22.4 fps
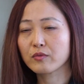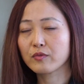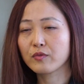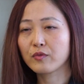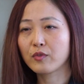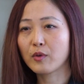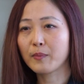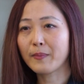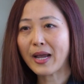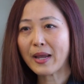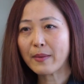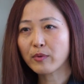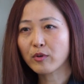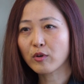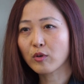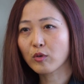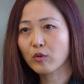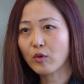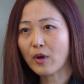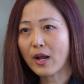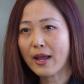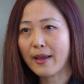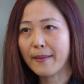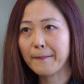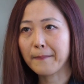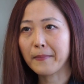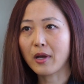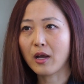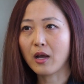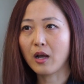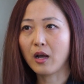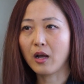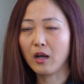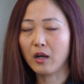For my program,
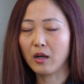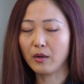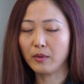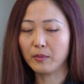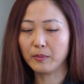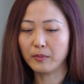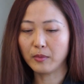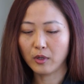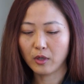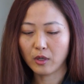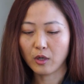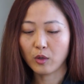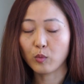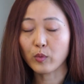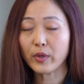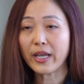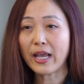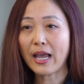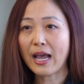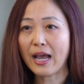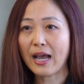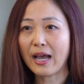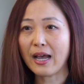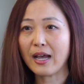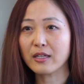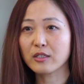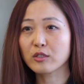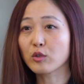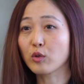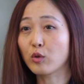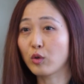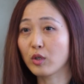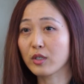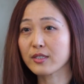we
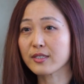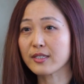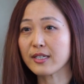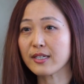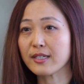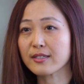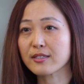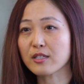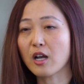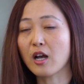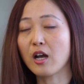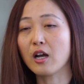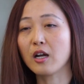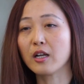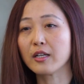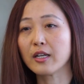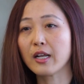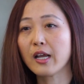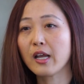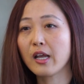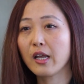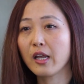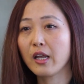had courses on